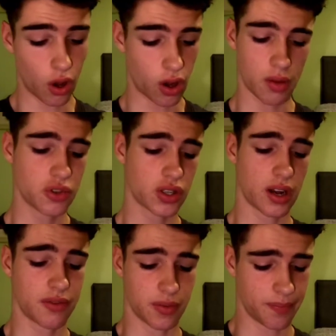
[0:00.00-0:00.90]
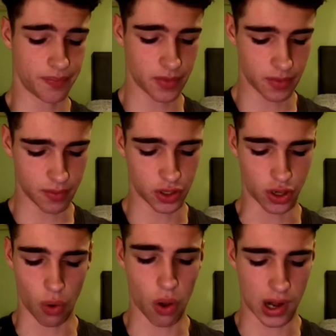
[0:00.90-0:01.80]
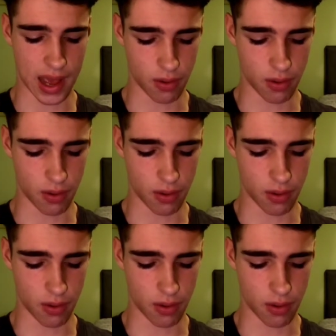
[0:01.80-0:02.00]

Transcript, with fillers: Oh, I'm just gonna have to go all